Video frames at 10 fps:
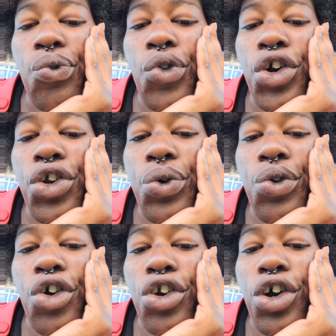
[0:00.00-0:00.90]
want to do
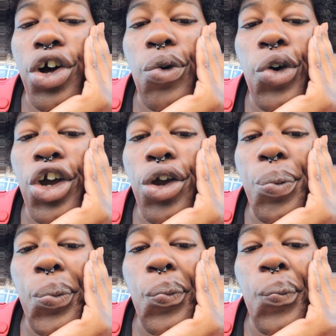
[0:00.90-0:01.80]
it right now. I'll
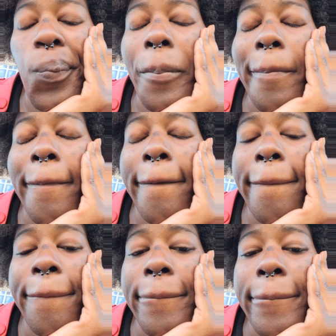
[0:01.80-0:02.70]
wait.
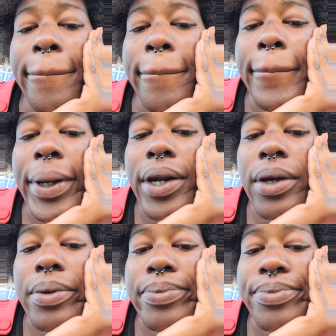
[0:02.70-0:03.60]
But
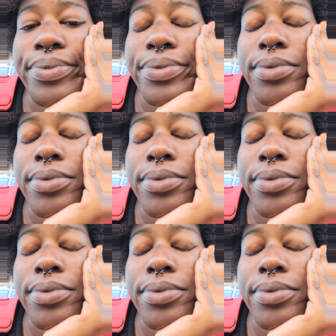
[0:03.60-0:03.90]
um